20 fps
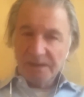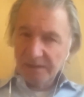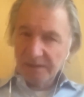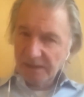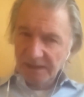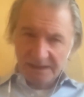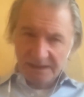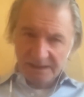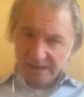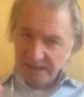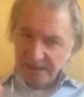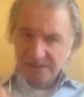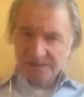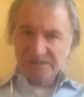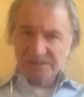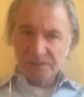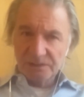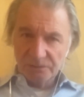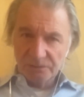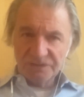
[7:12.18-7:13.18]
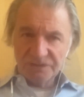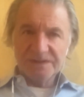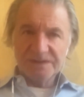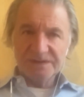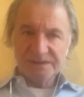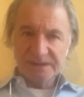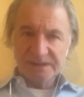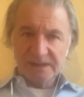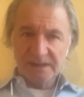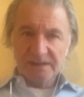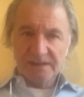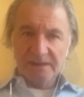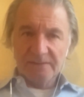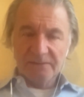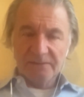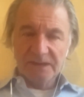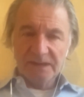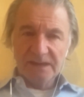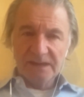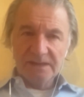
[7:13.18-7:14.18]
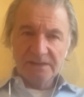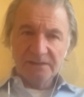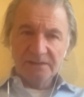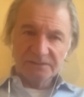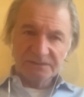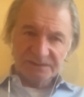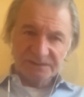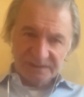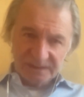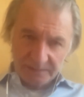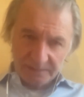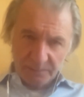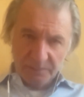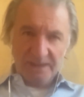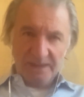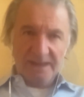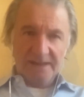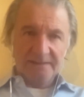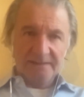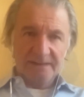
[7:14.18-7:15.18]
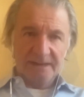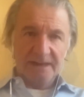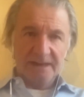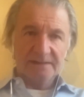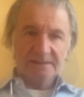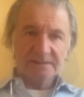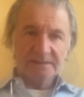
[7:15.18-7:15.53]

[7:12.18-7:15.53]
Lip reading: we really need solutions here, and we need to stimulate that.